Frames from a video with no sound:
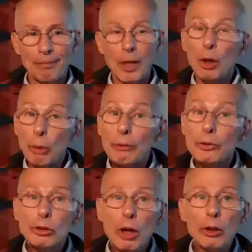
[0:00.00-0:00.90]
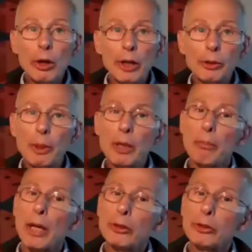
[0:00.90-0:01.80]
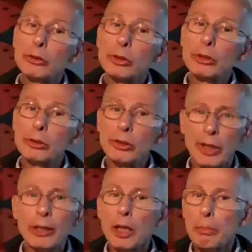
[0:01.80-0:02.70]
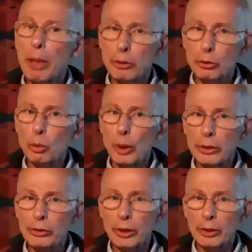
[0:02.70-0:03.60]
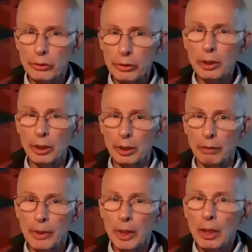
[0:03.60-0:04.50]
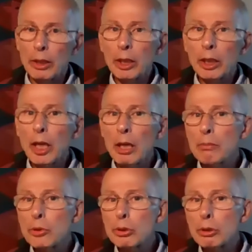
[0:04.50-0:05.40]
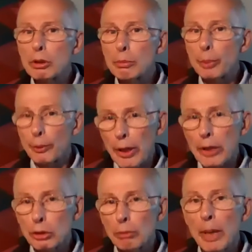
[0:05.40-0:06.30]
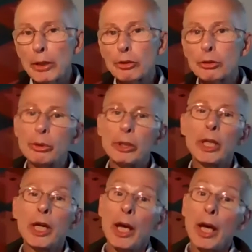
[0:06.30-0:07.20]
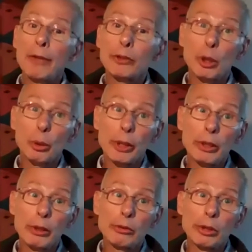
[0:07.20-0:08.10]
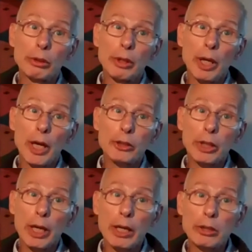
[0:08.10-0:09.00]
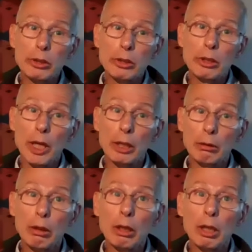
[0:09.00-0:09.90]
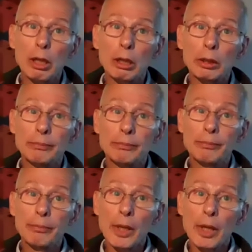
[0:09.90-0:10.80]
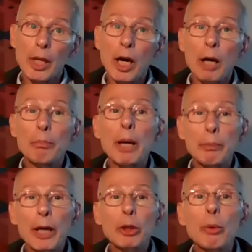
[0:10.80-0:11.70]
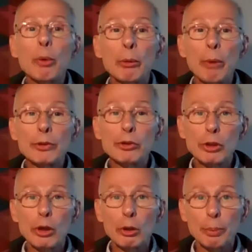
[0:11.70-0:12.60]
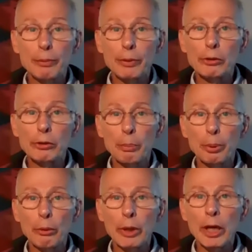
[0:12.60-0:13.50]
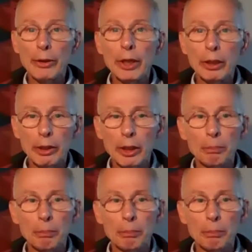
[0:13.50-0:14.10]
Reverend Soto has been a minister since I think about 2016. They came to professional ministry after careers in education and law. By the way, Reverend Soto prefers the pronoun they and them.